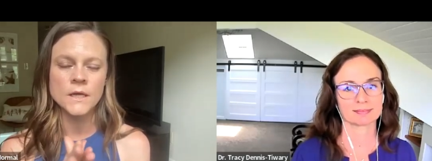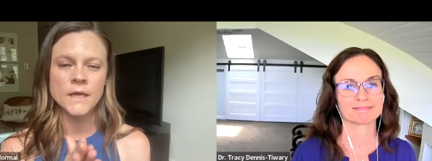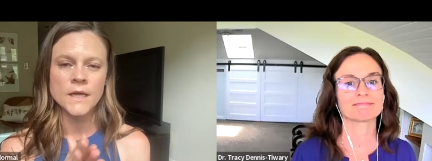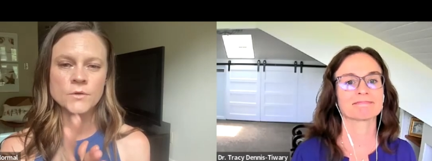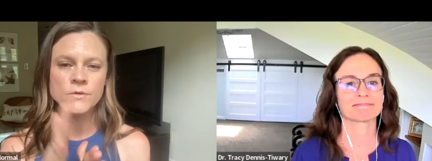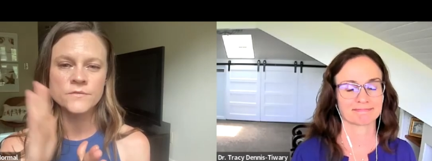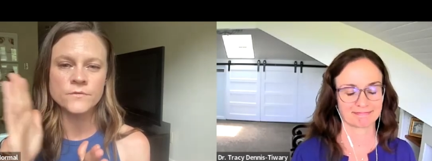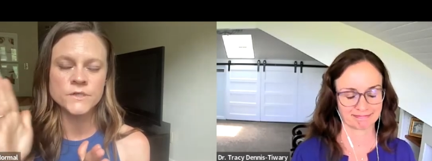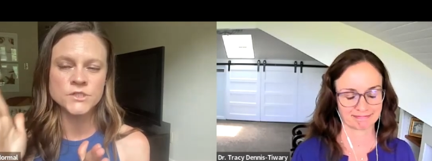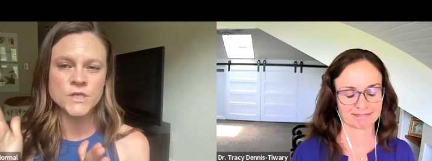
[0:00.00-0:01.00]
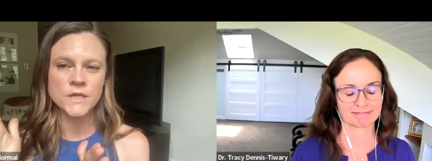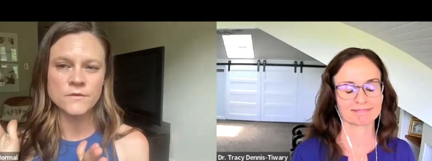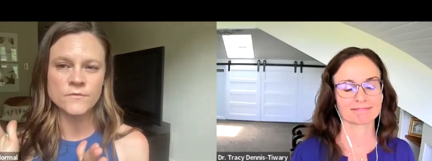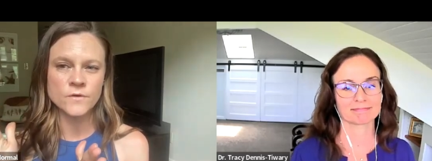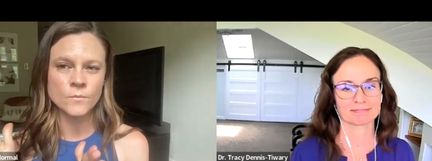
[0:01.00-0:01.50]
Speaker 1: and you differentiate
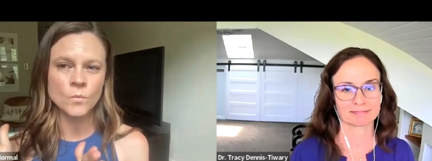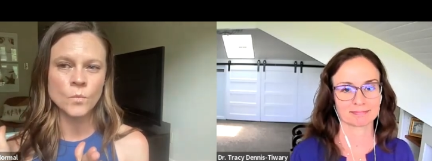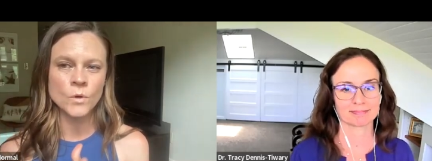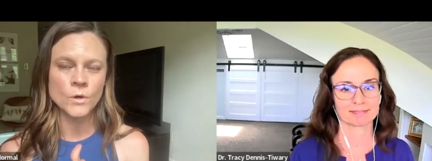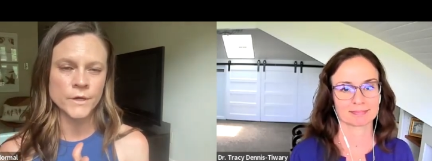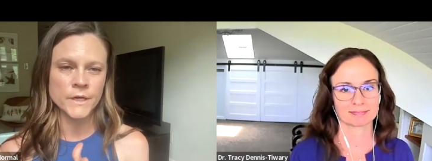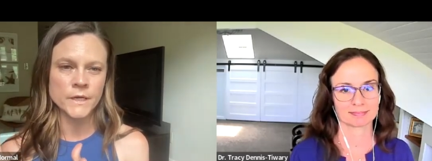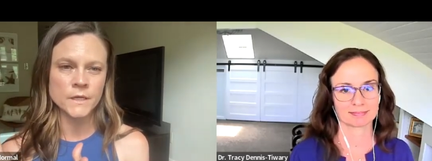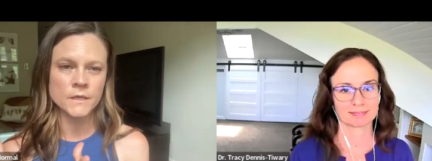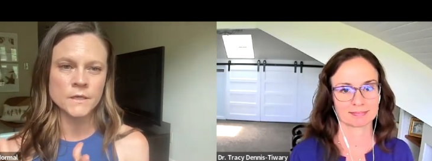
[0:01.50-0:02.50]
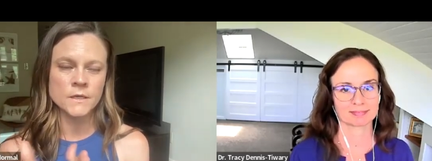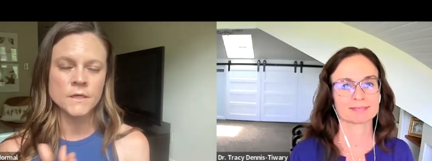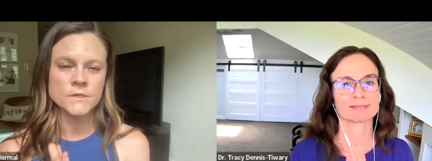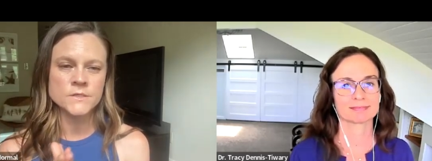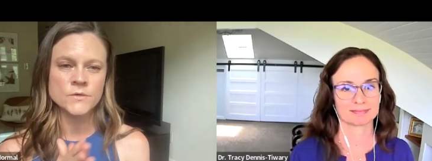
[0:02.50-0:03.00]
it from worry.
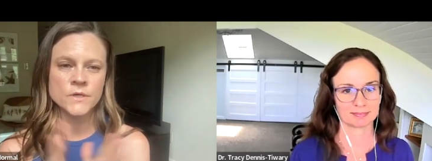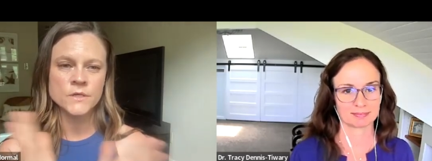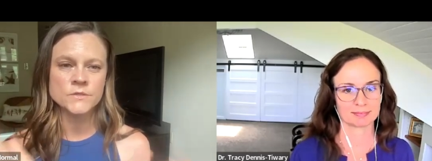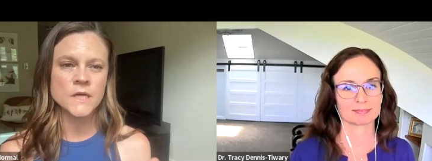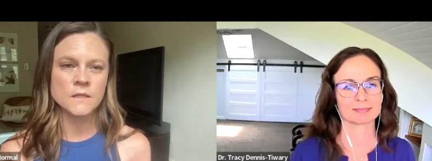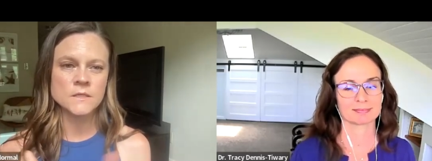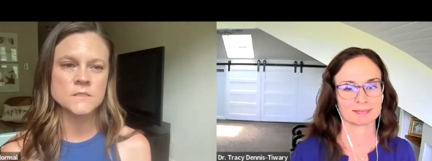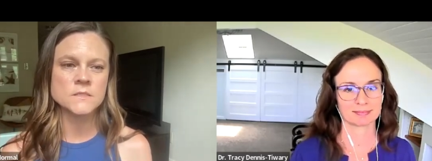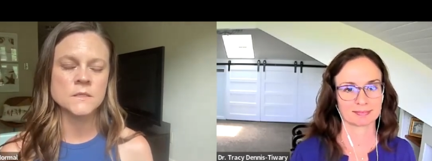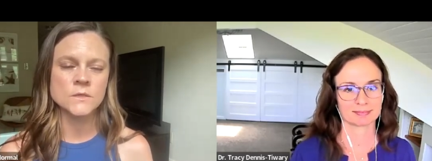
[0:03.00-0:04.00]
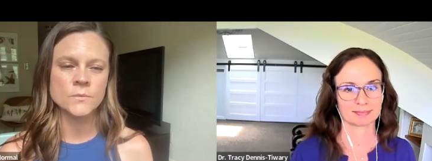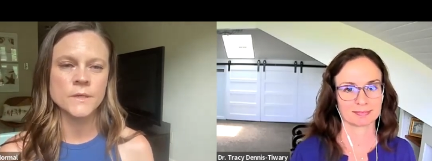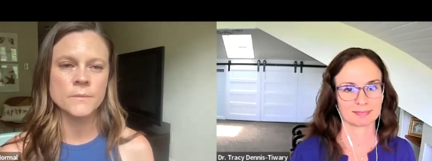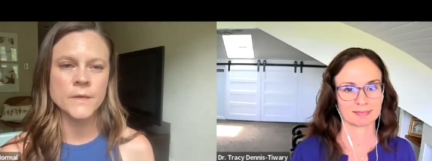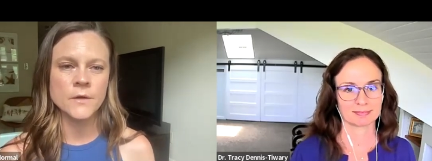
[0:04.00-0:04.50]
So, can you tell us a little
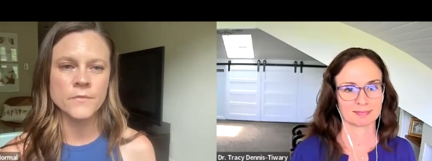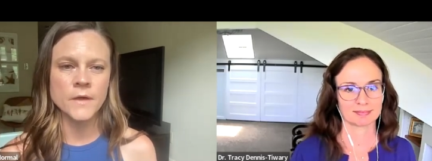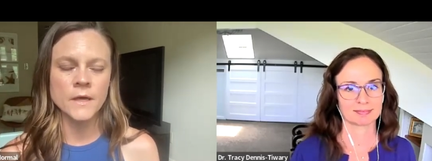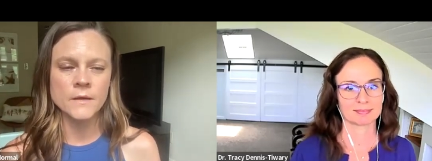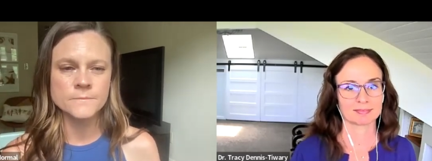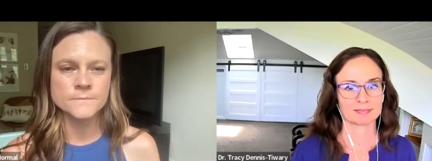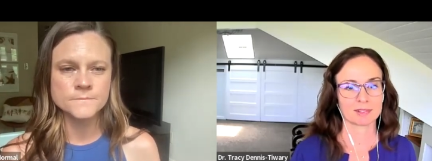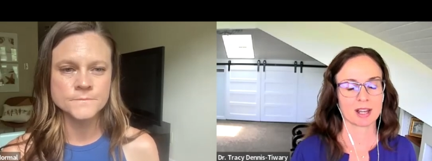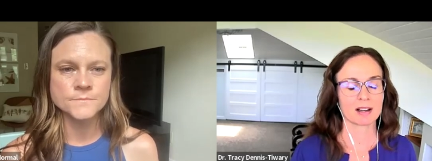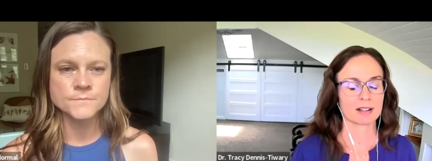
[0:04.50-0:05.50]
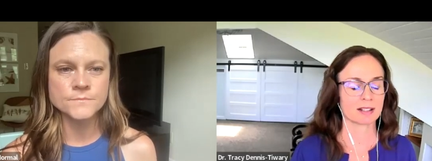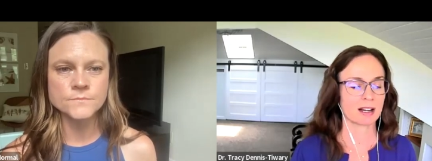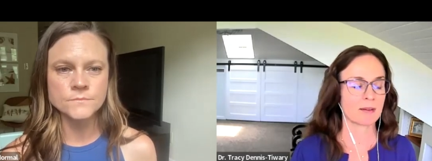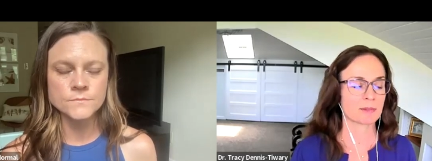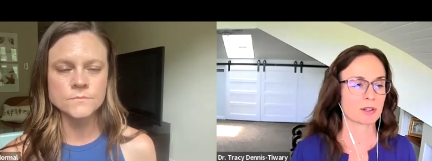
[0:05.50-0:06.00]
bit about that? Yeah.
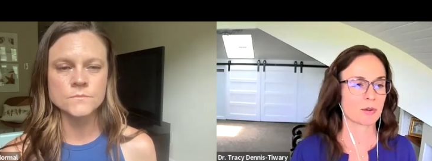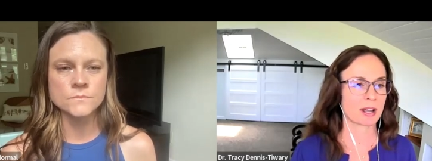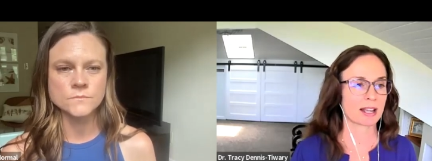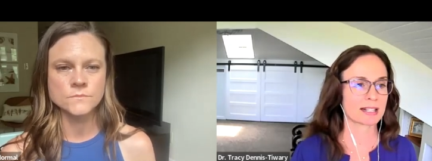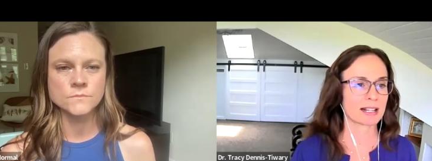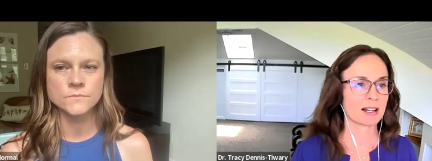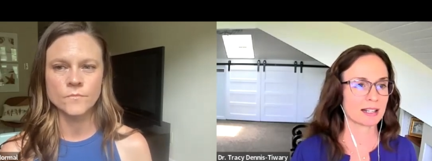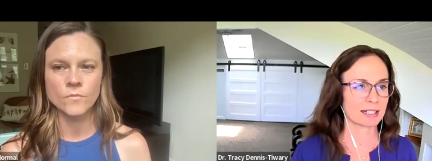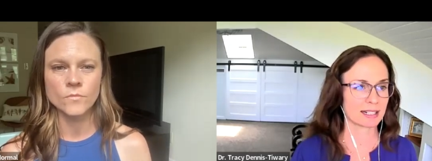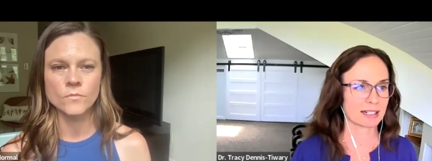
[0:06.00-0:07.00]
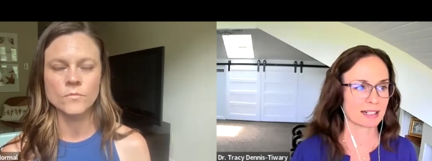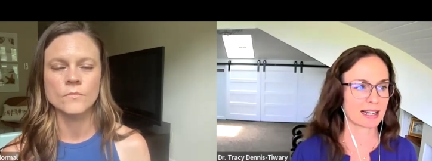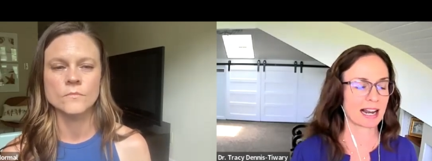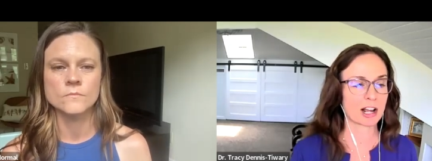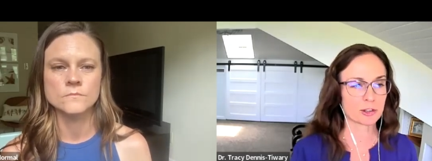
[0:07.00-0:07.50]
Speaker 2: Um, so anxiety,
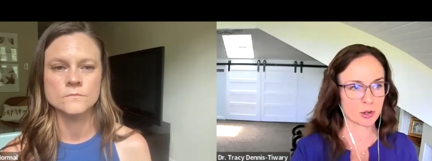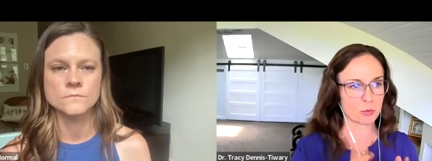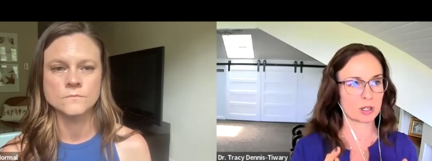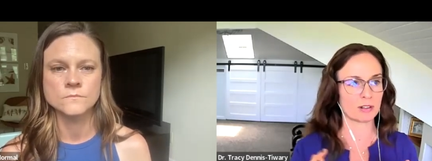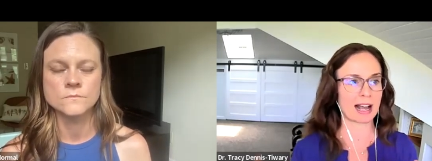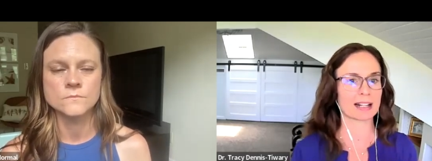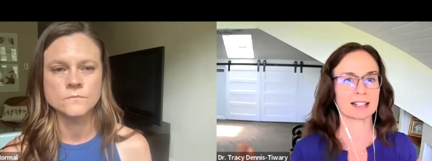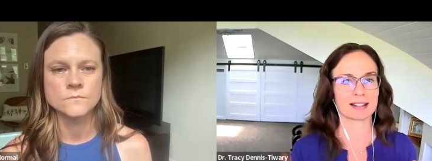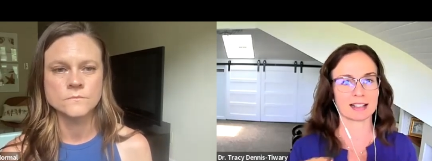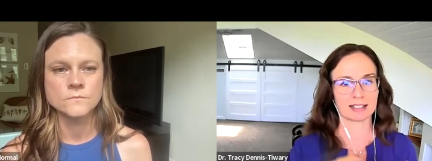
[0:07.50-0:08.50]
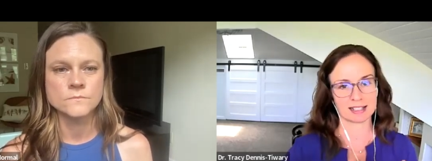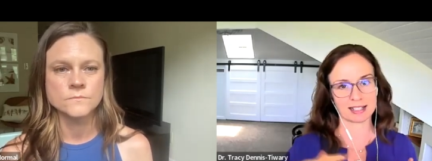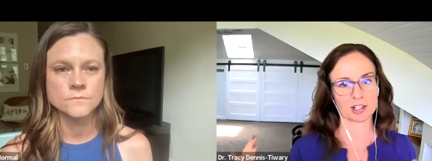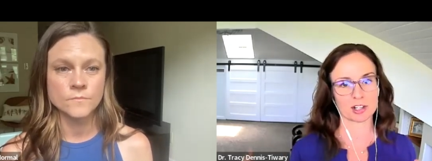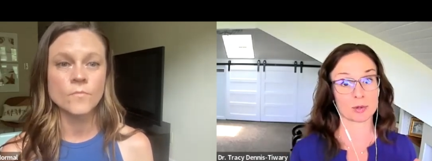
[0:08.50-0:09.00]
and I also will add to that a
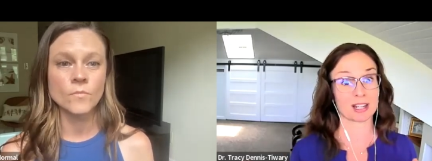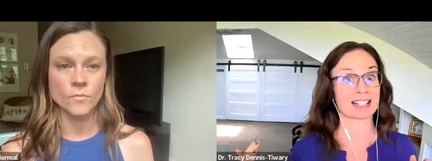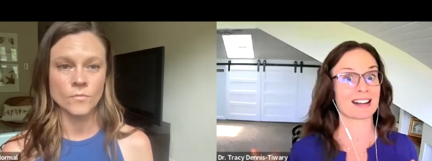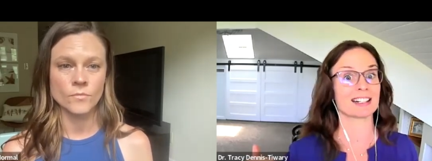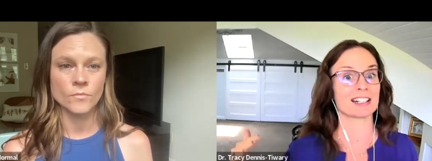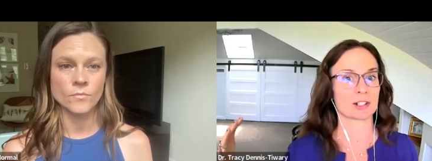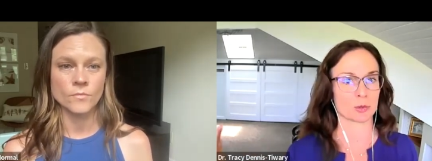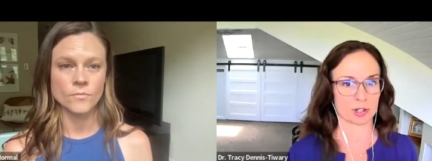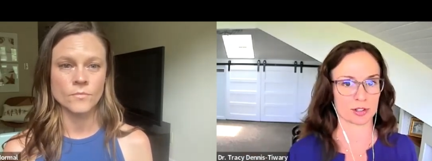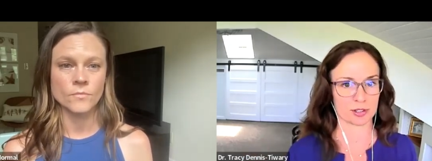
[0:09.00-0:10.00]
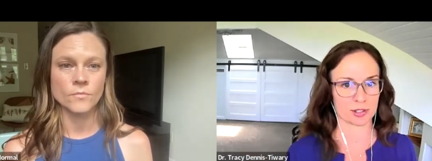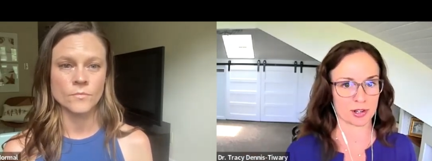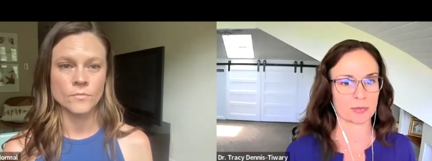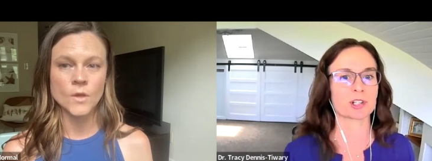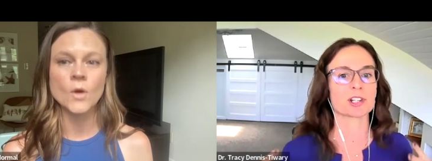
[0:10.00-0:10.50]
distinction with anxiety disorders,
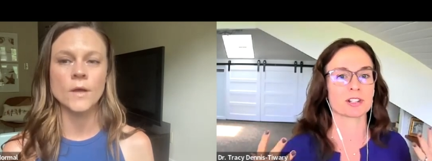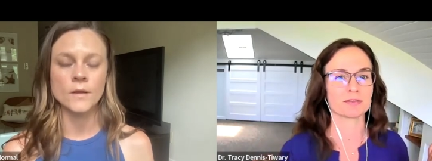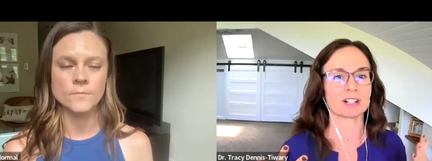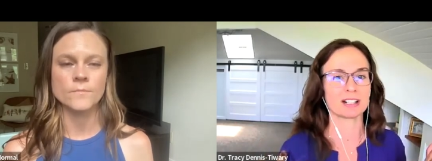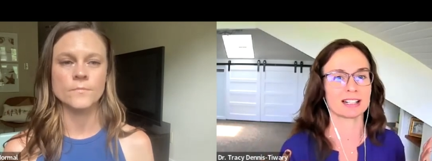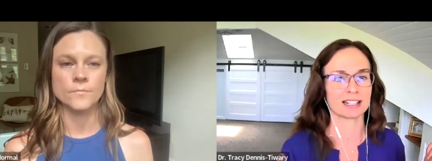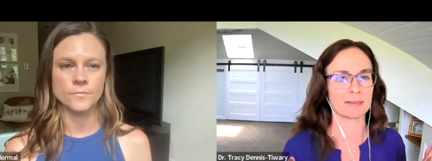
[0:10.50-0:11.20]
which okay. is a really